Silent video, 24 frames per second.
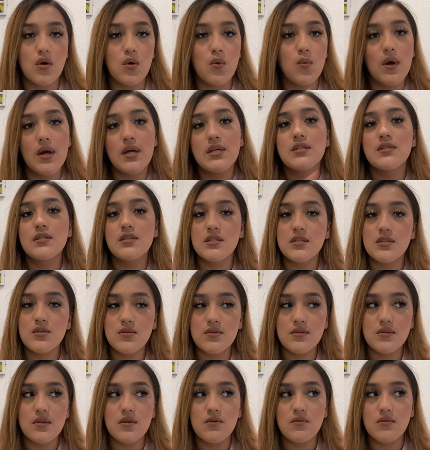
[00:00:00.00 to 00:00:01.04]
why is
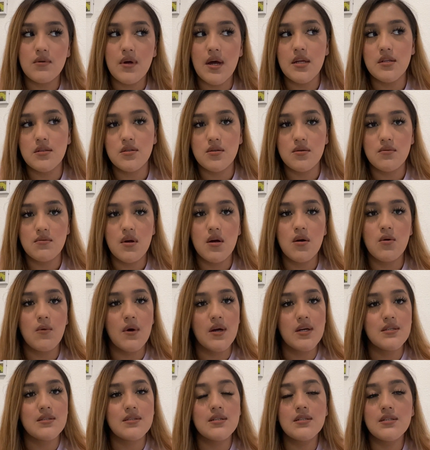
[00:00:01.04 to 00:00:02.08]
this answer wrong, why
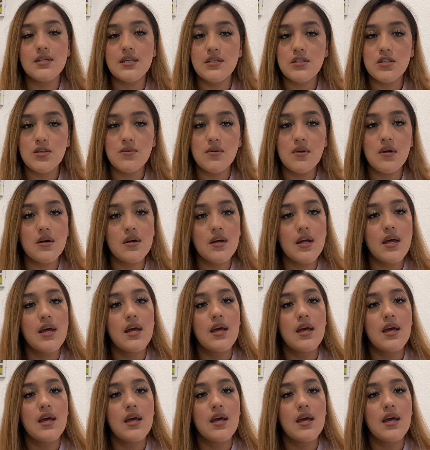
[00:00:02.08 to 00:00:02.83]
is this answer wrong,